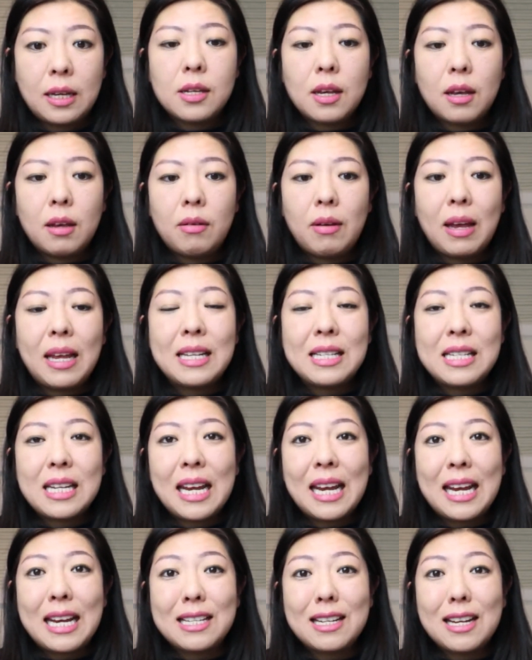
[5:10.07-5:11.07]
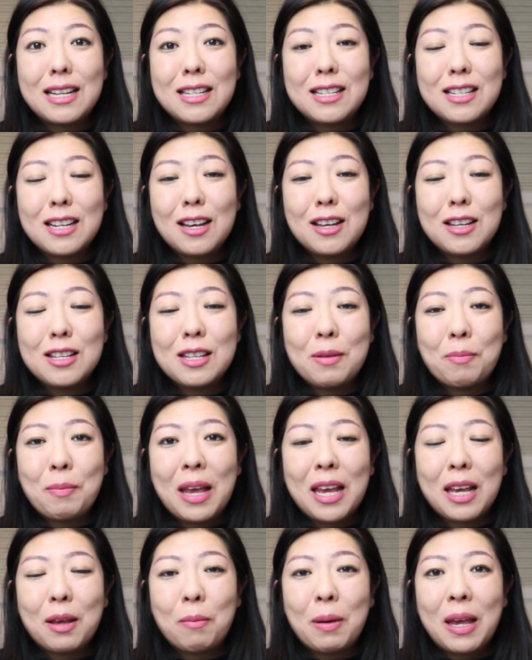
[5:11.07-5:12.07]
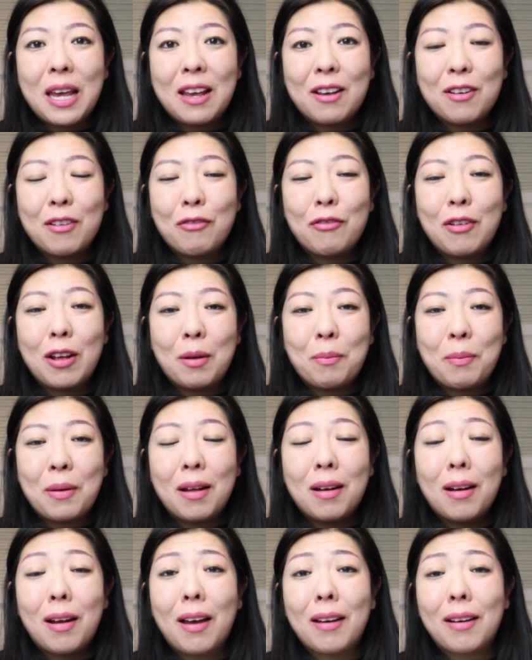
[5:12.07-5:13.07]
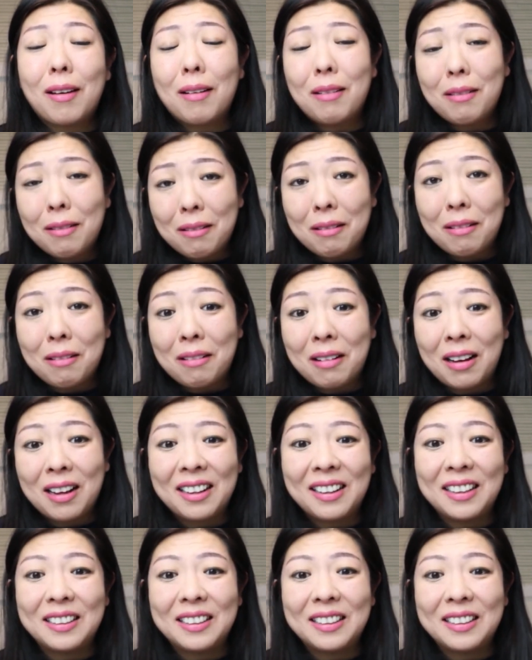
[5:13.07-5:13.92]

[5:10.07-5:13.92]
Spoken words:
So indeed, it does make me feel a bit like, oh,